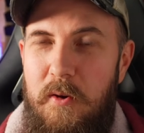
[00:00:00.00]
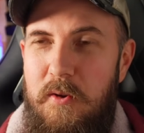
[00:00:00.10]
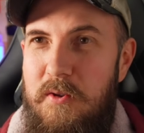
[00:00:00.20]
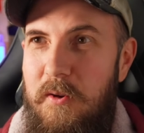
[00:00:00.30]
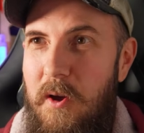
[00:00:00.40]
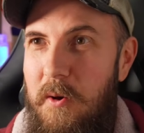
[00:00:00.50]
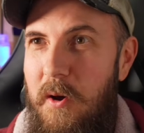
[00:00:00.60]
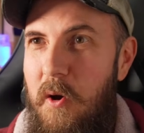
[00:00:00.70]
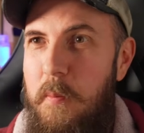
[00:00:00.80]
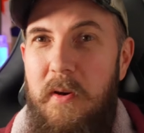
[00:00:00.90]
You should go to
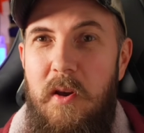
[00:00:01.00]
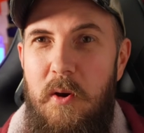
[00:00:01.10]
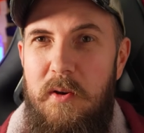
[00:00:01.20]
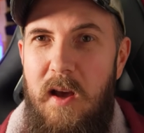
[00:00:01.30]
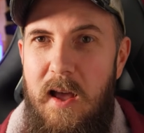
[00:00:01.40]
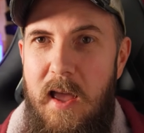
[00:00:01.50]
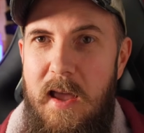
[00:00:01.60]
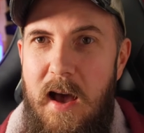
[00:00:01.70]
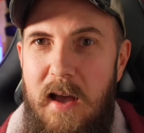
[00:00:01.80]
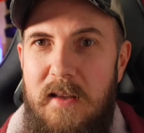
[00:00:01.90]

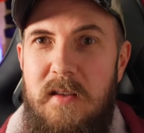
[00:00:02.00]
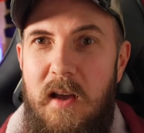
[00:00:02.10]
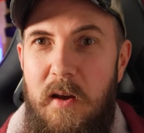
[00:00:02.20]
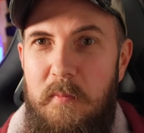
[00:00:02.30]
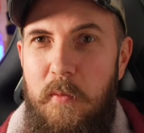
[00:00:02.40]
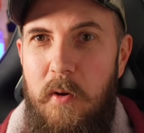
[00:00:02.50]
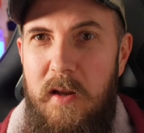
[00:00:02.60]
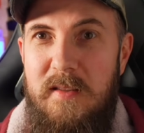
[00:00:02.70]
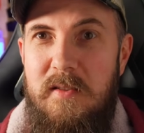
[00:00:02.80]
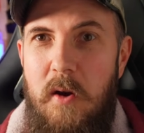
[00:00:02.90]
opencode.ai, sign up for it,
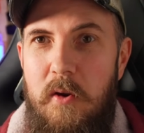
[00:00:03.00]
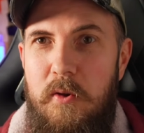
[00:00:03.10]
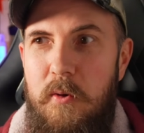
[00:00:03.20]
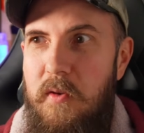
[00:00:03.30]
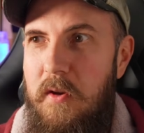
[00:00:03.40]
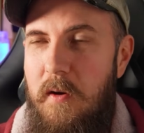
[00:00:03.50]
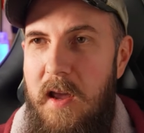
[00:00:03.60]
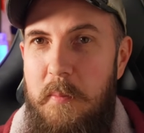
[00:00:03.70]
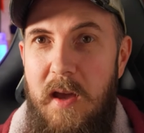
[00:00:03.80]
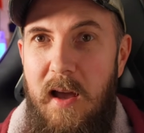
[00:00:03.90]
and start using your
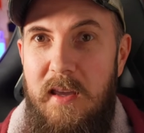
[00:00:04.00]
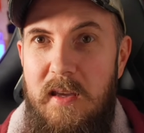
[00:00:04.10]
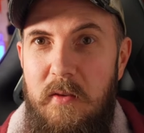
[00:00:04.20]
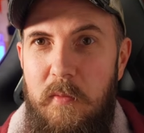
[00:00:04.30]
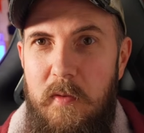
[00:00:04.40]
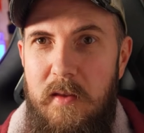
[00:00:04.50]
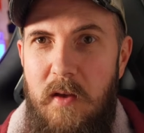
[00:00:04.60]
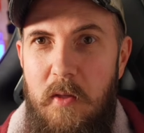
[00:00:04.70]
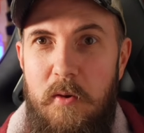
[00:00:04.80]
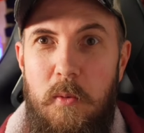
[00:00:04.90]
API keys for these
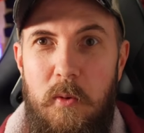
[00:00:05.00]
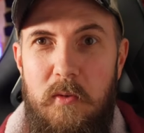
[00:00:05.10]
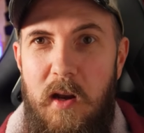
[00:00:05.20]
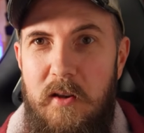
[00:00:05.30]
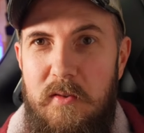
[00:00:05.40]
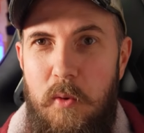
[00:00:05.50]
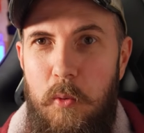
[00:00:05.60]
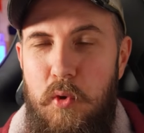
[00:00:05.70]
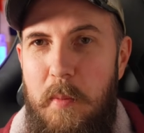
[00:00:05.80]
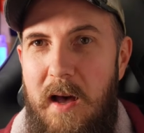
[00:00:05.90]
other tools that I just told
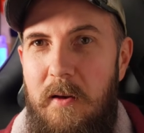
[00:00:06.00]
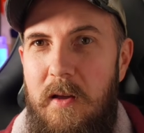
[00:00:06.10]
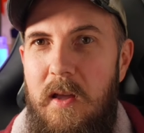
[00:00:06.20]
you about,